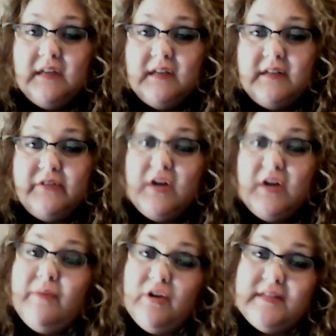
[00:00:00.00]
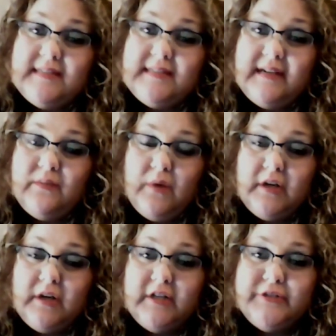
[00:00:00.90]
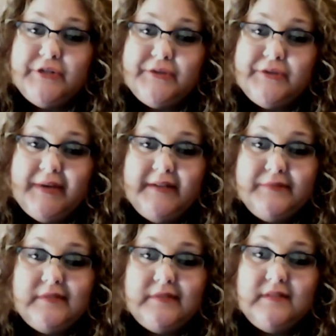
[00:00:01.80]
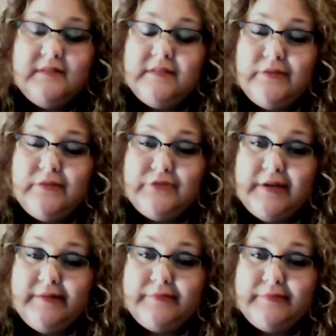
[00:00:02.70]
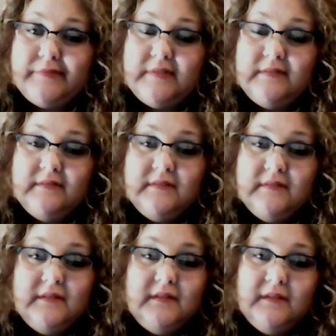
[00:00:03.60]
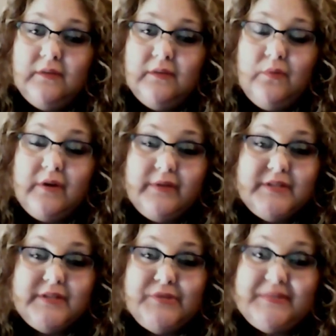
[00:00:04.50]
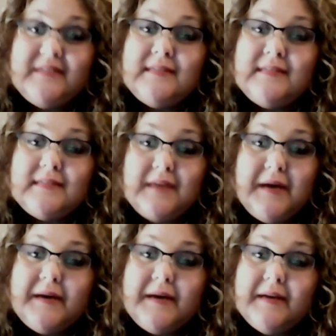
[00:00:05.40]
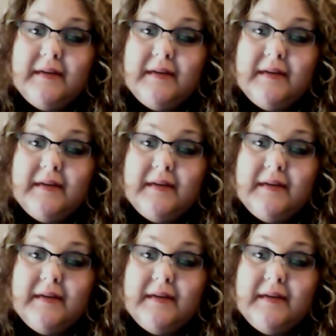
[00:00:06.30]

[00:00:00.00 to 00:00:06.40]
If you come across standing water, turn around. Don't drown. Water rescues suck.